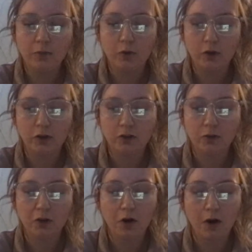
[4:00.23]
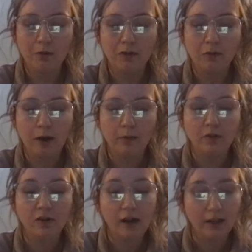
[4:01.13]
pushed, with her arms wrapped
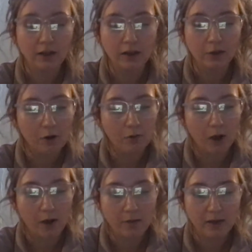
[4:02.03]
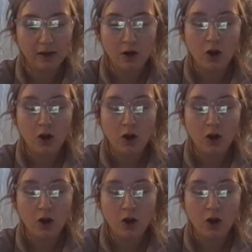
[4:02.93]
tightly around Poppy,